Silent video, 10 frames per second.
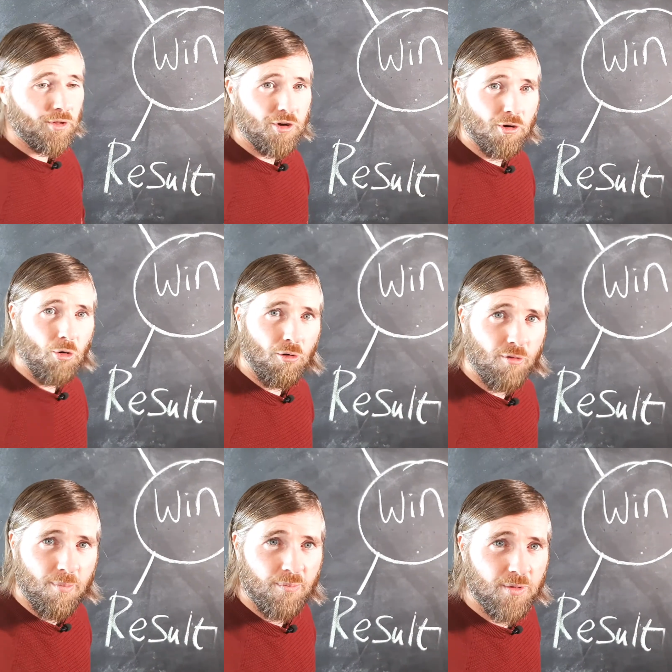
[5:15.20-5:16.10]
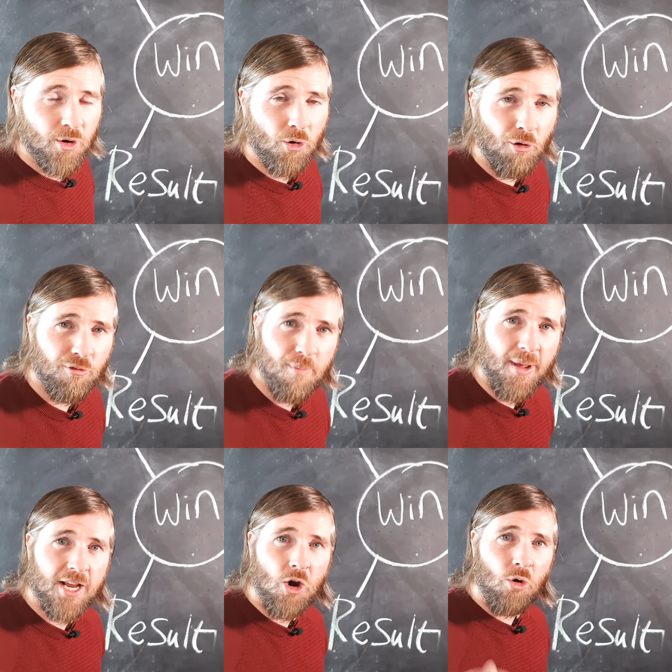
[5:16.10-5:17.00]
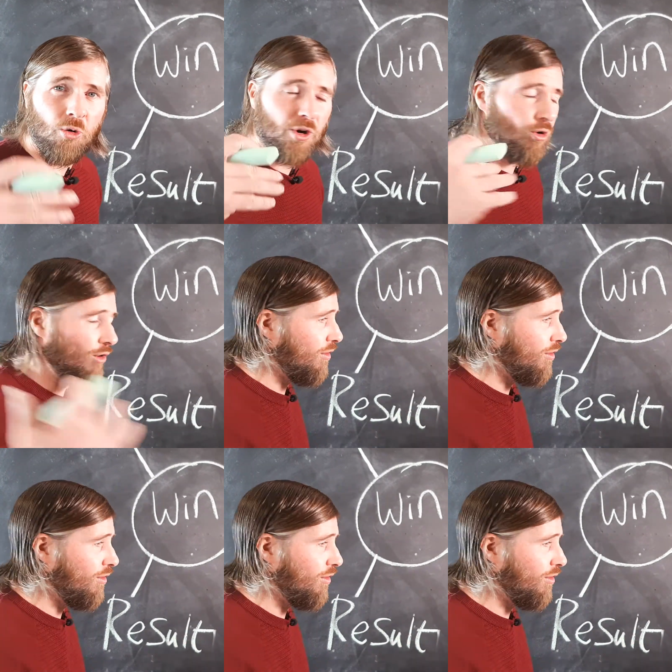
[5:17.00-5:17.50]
you're going for a big goal, you're going for a